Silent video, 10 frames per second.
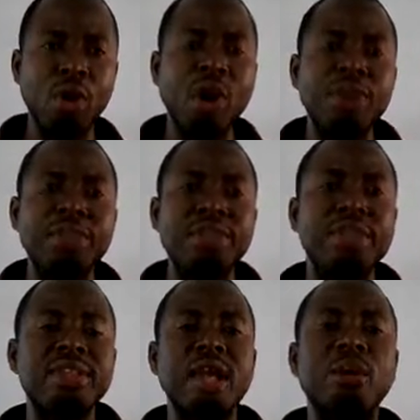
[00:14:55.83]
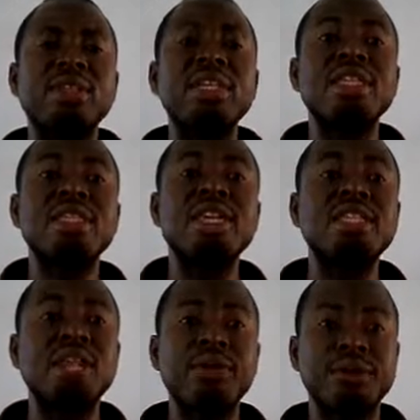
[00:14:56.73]
All these things are
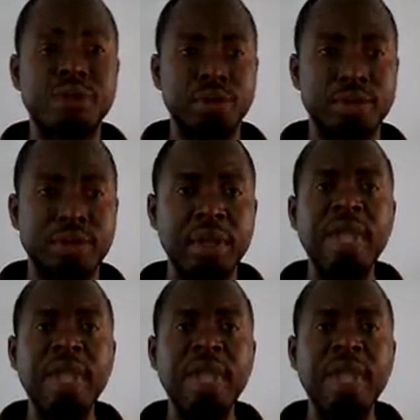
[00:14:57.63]
essential skills.